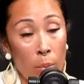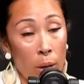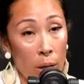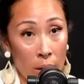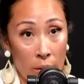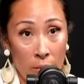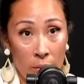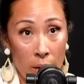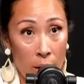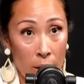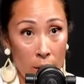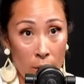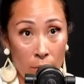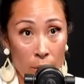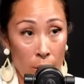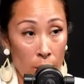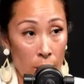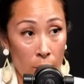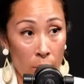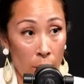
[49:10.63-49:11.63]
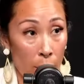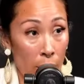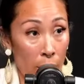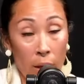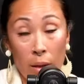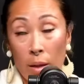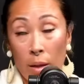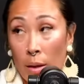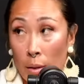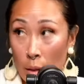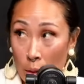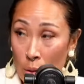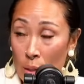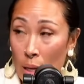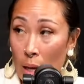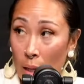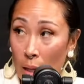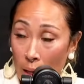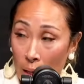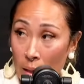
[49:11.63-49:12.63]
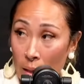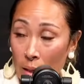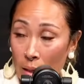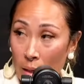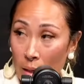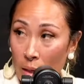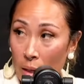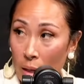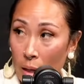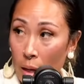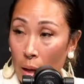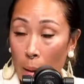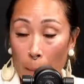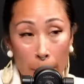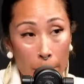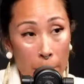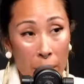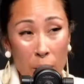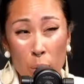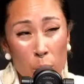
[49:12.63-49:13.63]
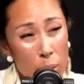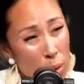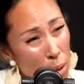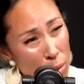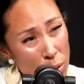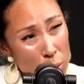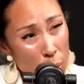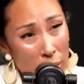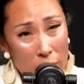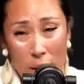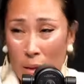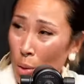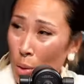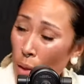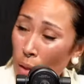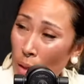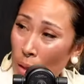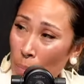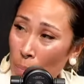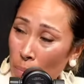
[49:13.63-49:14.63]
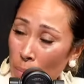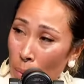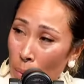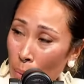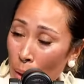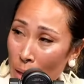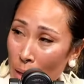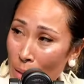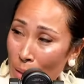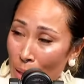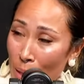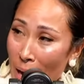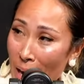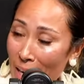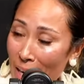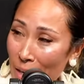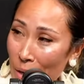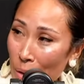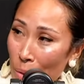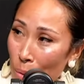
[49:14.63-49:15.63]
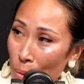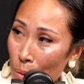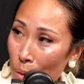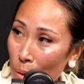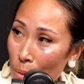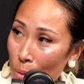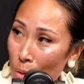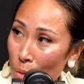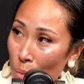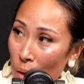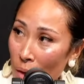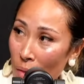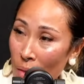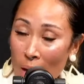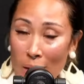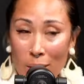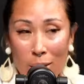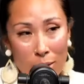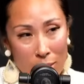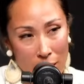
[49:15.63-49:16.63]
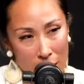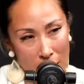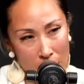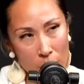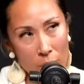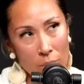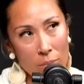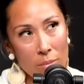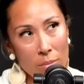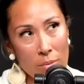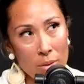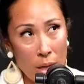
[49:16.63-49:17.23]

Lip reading: value for the thing that they're selling. But who knows what it's going to be priced at? You know, who knows what that same type